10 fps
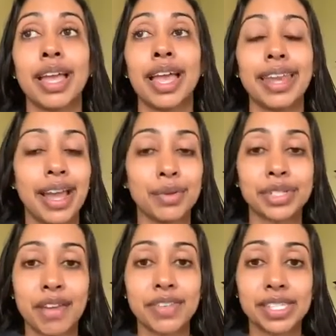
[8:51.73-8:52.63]
And how
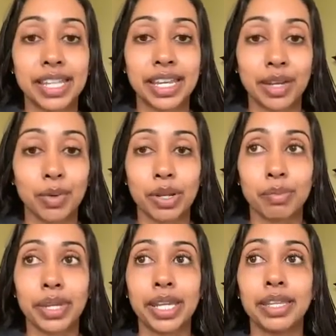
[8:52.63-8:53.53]
devastating would it
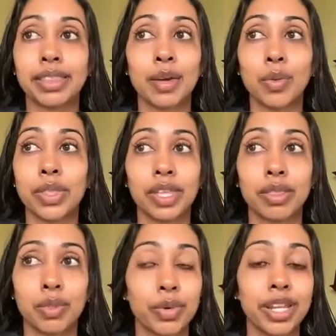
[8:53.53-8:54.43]
be that within
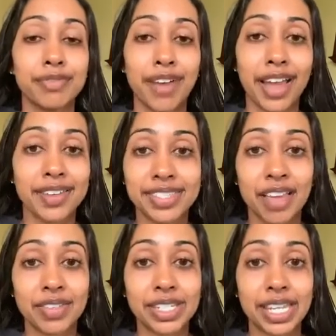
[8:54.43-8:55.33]
3, 5,
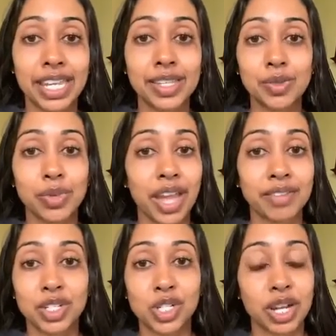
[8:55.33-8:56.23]
7 days we have
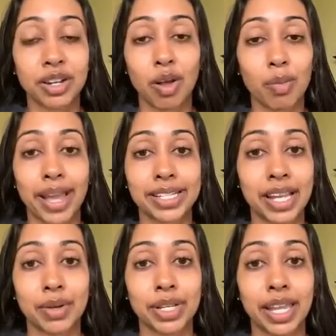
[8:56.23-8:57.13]
to shut it all back
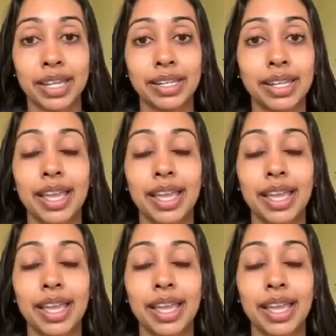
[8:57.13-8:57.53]
down again?